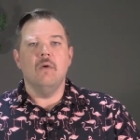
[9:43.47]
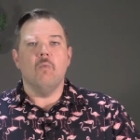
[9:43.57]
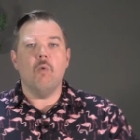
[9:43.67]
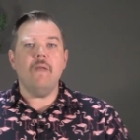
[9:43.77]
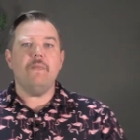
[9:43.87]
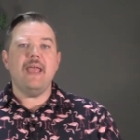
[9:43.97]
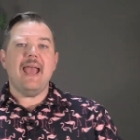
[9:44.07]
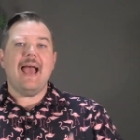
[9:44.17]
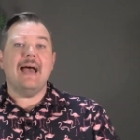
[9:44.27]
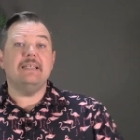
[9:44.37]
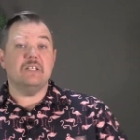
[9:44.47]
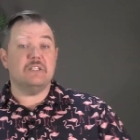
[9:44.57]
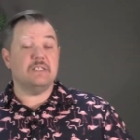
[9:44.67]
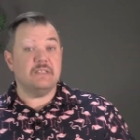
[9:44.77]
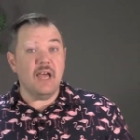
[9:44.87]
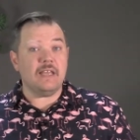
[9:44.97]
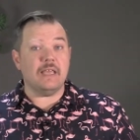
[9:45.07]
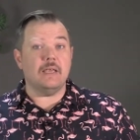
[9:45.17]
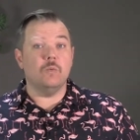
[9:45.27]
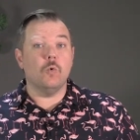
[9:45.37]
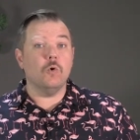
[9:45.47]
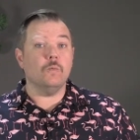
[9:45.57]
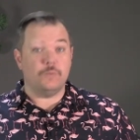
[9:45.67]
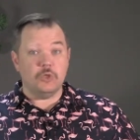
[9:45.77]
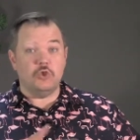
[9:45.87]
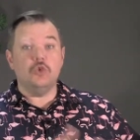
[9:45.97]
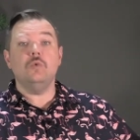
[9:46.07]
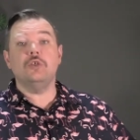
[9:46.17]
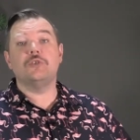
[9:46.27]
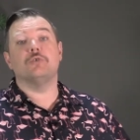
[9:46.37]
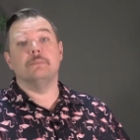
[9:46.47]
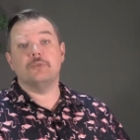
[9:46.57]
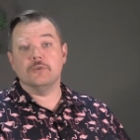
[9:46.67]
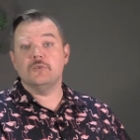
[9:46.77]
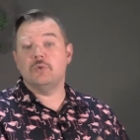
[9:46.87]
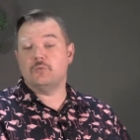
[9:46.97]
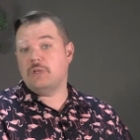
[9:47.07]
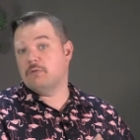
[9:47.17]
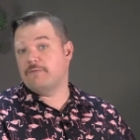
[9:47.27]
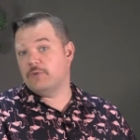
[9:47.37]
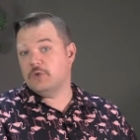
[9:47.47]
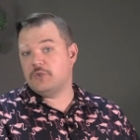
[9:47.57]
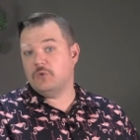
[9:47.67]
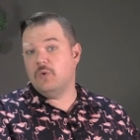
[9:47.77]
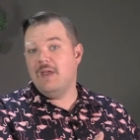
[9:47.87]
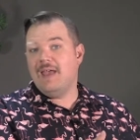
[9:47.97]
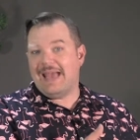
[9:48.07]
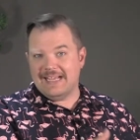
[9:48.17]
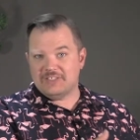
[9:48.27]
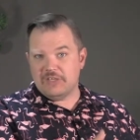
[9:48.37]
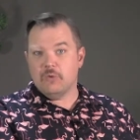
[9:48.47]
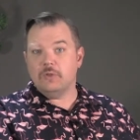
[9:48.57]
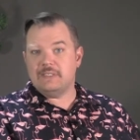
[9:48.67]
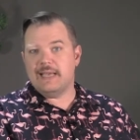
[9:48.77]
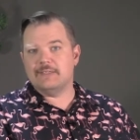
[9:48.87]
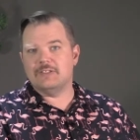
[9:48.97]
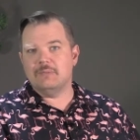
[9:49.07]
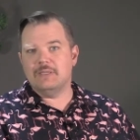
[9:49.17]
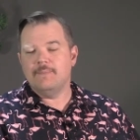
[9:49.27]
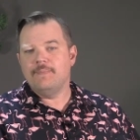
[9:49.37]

What they had to study were the Jewish scriptures, which we refer to as the Old Testament,